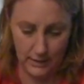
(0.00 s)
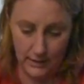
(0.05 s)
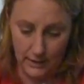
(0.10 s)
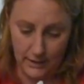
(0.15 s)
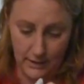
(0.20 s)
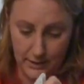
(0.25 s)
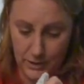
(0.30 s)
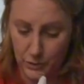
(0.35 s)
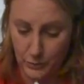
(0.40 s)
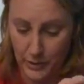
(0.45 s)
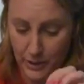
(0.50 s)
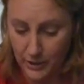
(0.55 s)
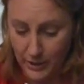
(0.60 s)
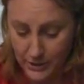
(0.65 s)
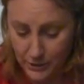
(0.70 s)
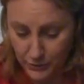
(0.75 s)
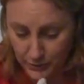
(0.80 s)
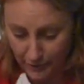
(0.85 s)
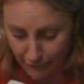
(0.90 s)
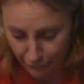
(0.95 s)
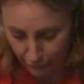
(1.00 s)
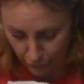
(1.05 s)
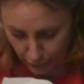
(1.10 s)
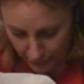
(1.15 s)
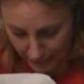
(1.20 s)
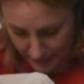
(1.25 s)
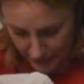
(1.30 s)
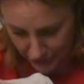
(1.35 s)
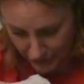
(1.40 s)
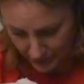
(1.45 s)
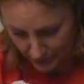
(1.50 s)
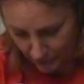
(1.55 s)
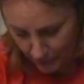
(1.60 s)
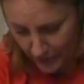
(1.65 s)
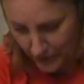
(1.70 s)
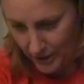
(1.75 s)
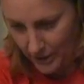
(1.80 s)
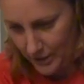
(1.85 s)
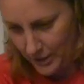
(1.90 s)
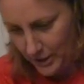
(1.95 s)
And I swear I do have 4 in here
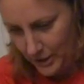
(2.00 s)
somewhere.